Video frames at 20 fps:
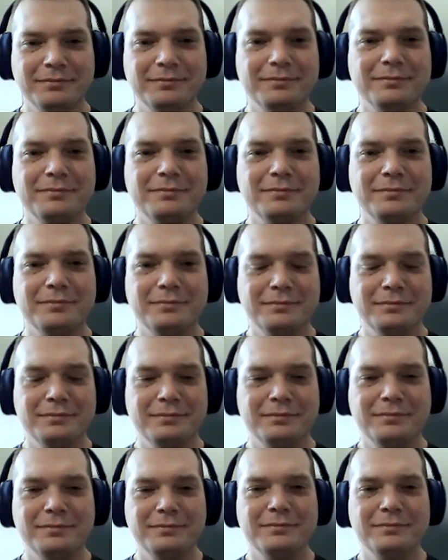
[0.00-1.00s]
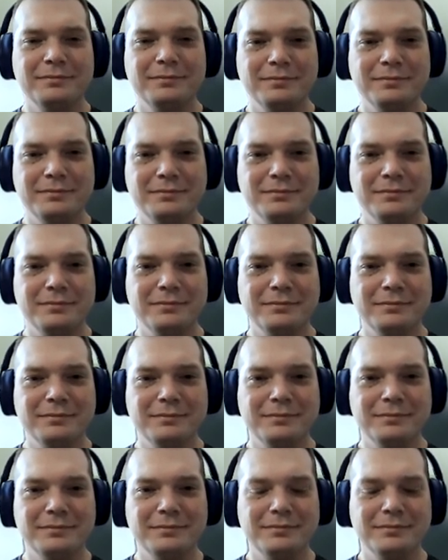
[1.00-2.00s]

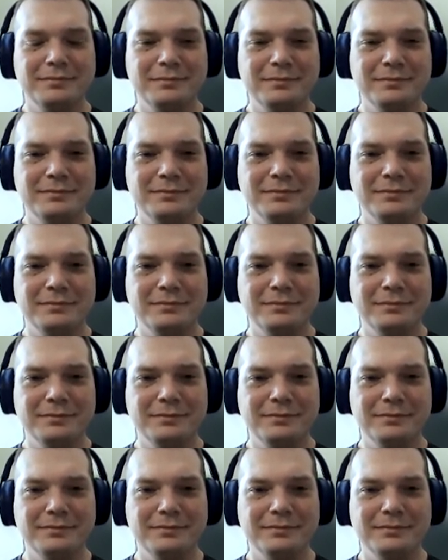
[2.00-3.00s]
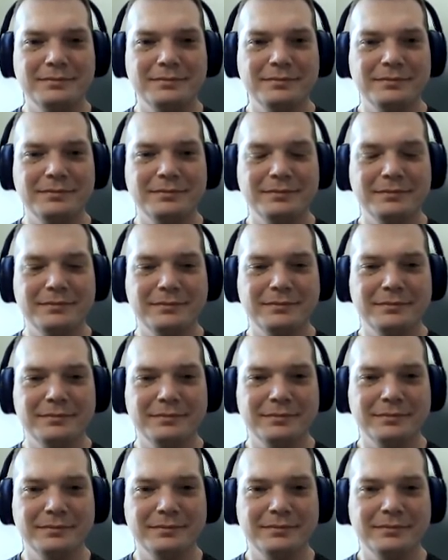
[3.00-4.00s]

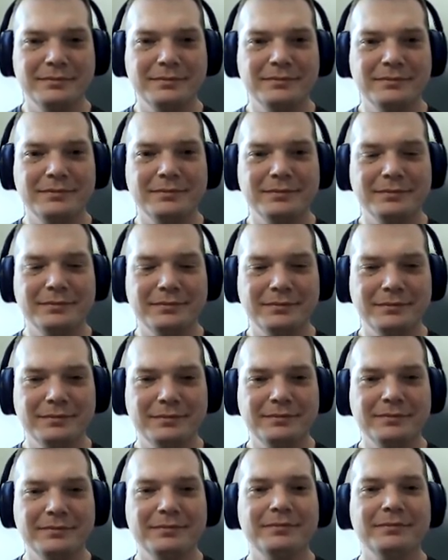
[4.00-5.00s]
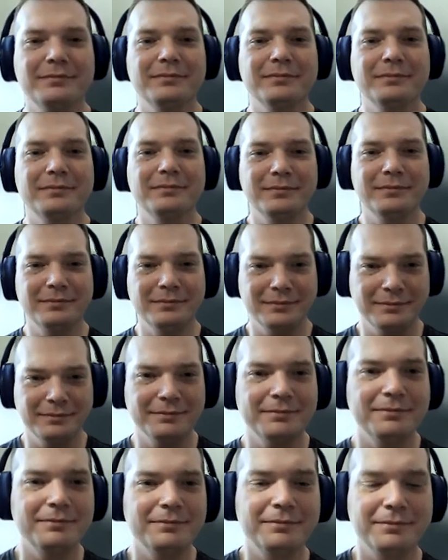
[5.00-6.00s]

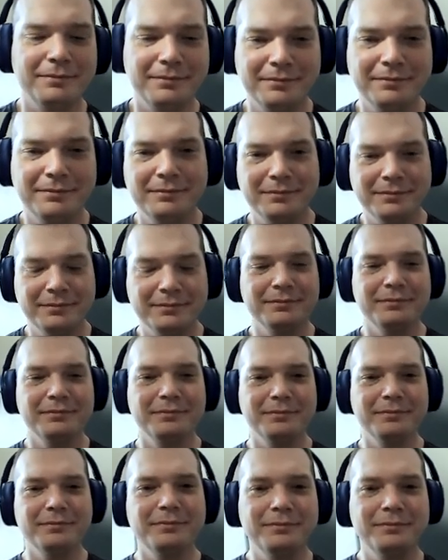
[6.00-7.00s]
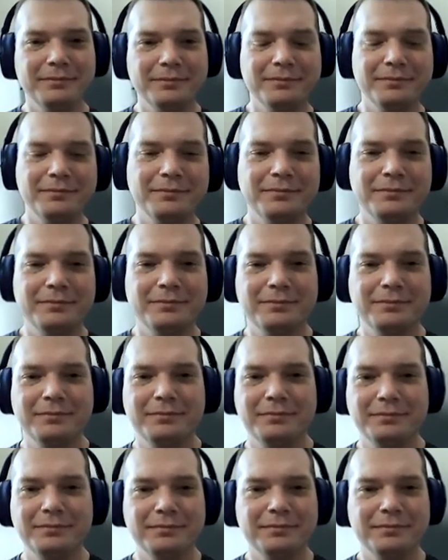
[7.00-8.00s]
[no speech]